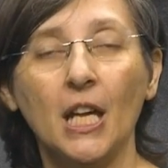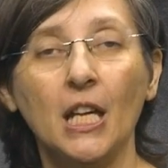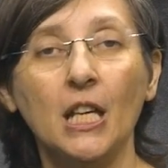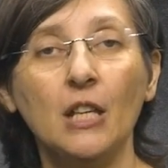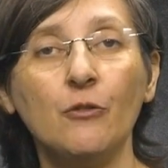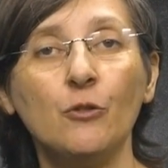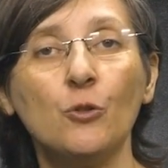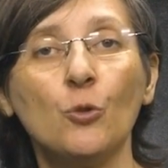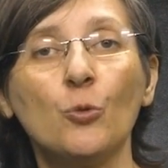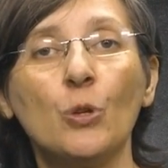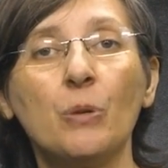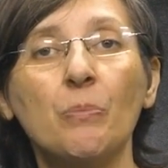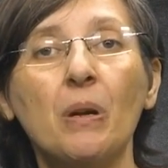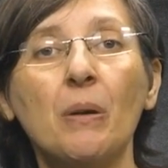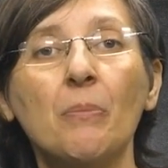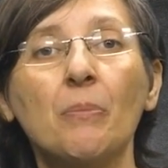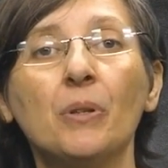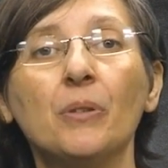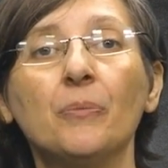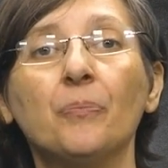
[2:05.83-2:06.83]
If you
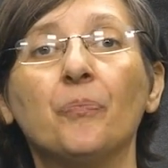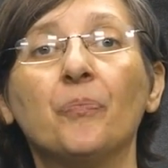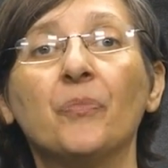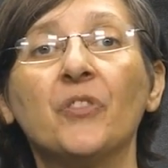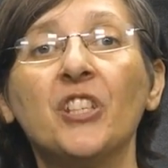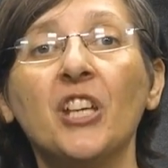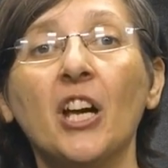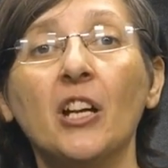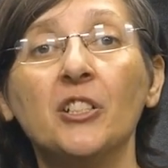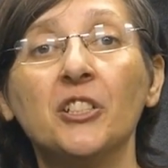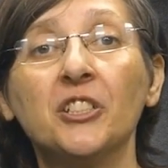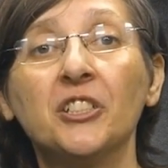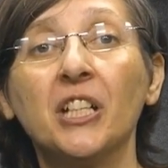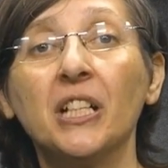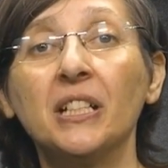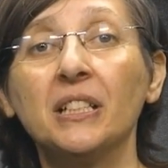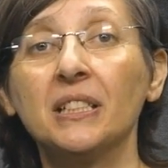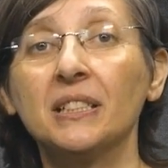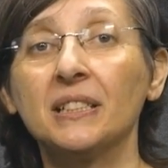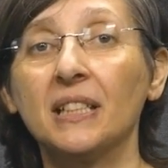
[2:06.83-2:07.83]
remember, the IRIS
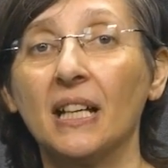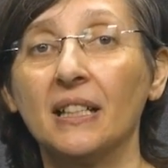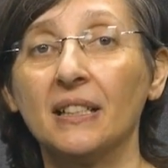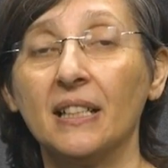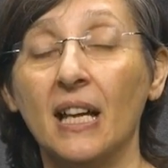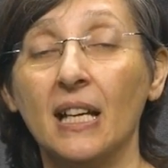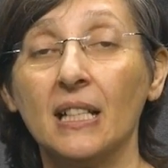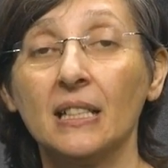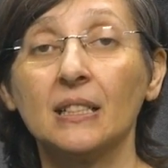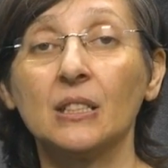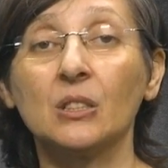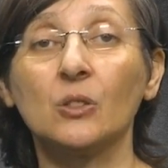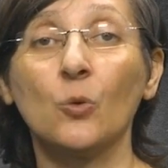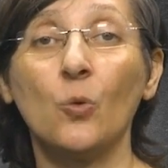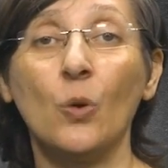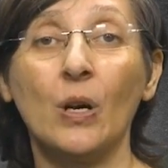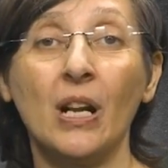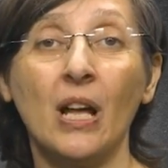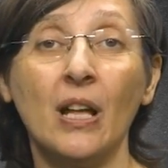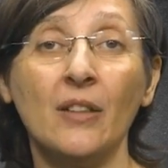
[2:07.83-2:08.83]
dataset has
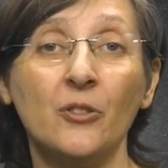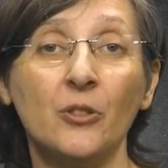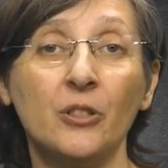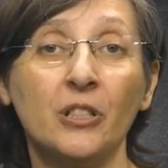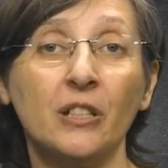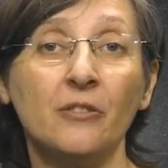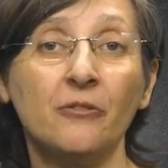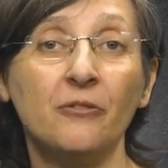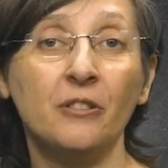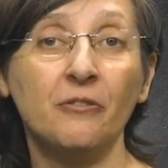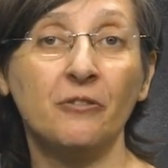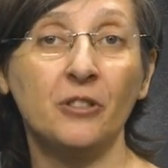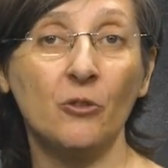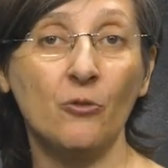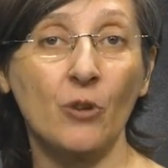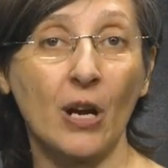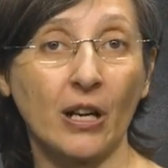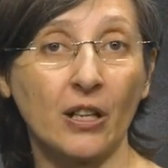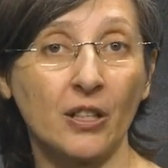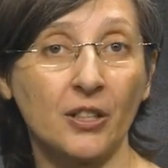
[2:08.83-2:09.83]
150
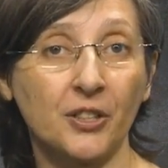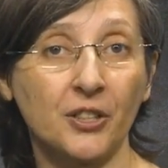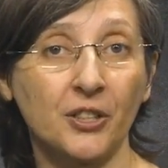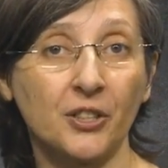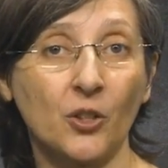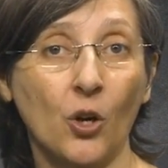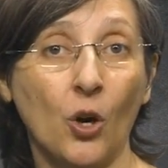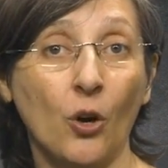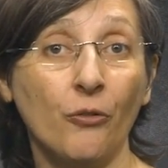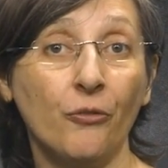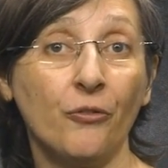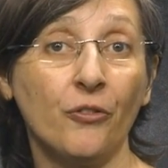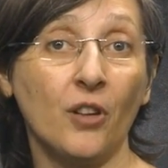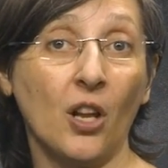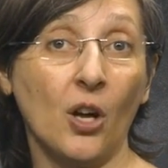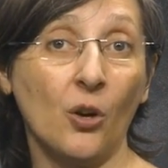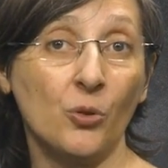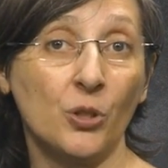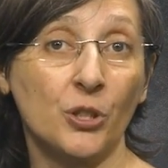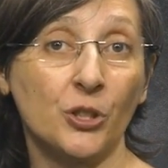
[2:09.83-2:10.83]
records of
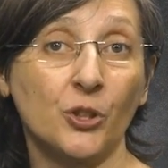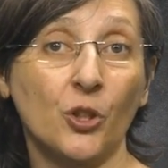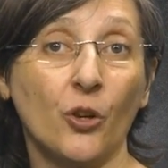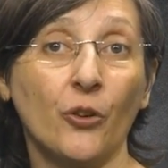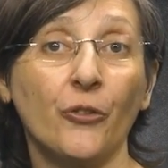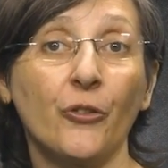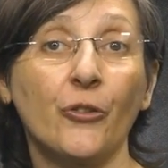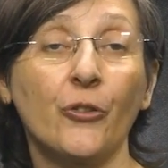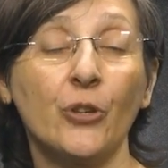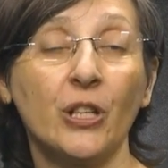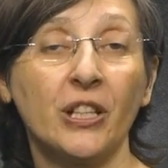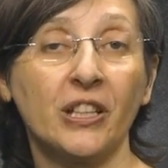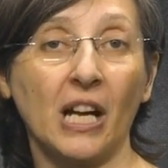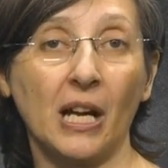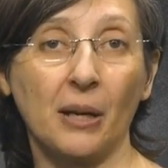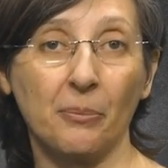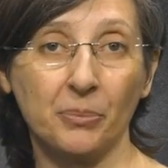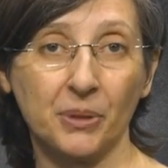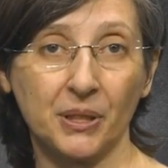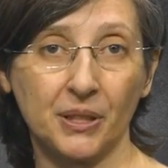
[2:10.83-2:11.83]
flowers of three
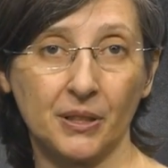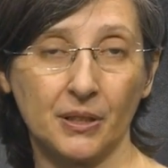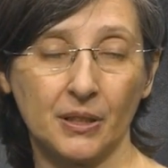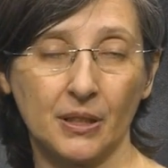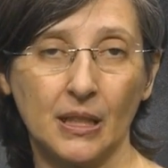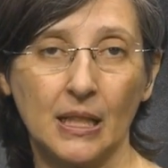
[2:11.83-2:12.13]
types.